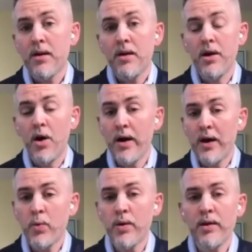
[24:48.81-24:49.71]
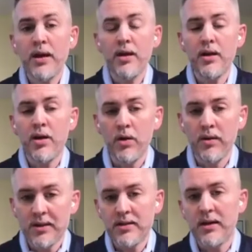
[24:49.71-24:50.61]
and really,
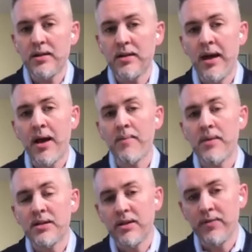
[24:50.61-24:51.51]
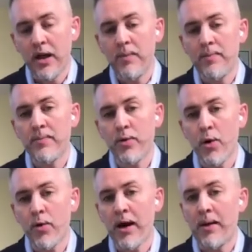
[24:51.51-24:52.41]
listening to them and developing
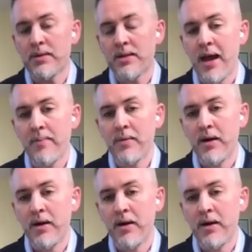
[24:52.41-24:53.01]
programs that,